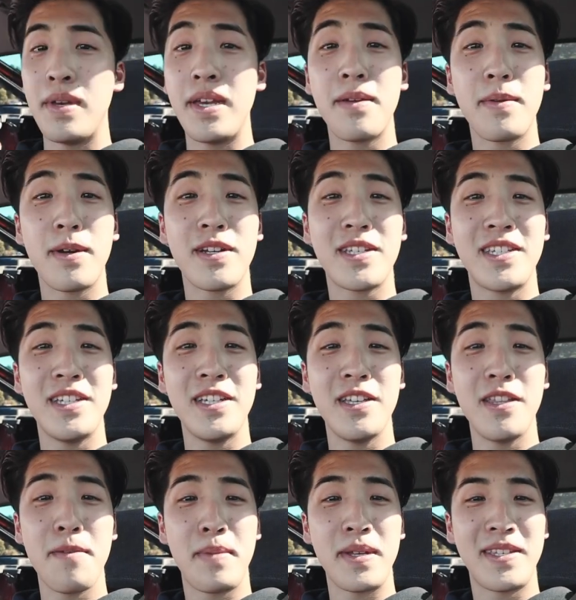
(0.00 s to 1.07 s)
Being able to
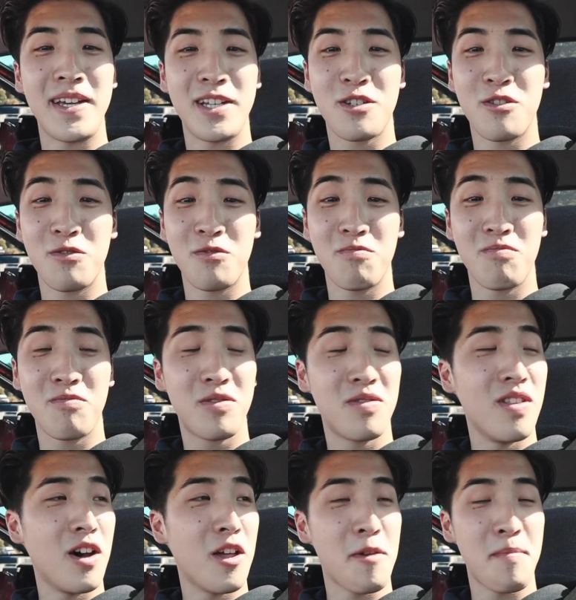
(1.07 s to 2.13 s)
see the potential
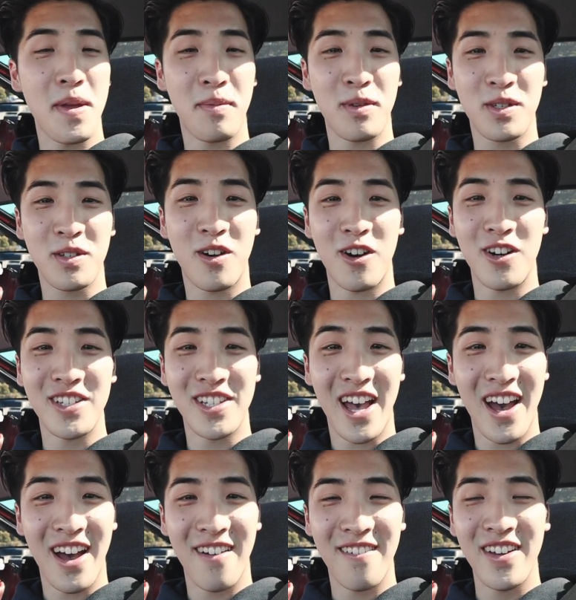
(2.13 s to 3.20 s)
other people's cars
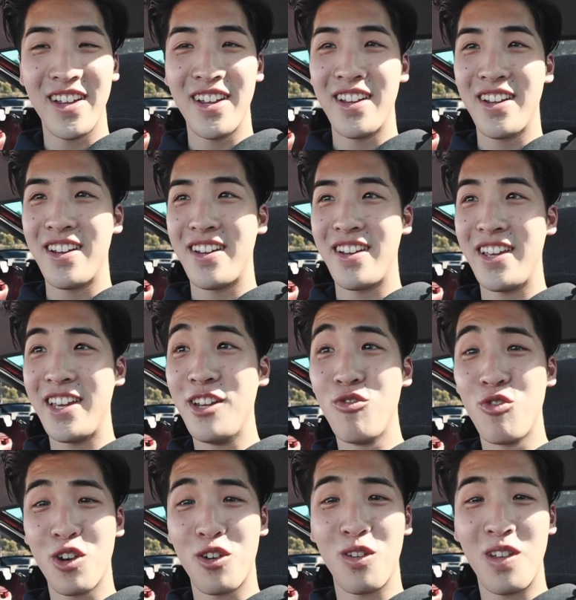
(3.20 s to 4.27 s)
have
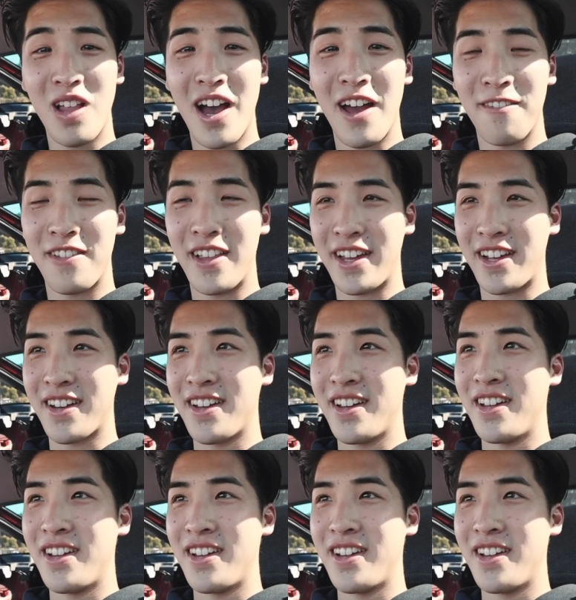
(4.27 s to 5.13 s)
in real life, like,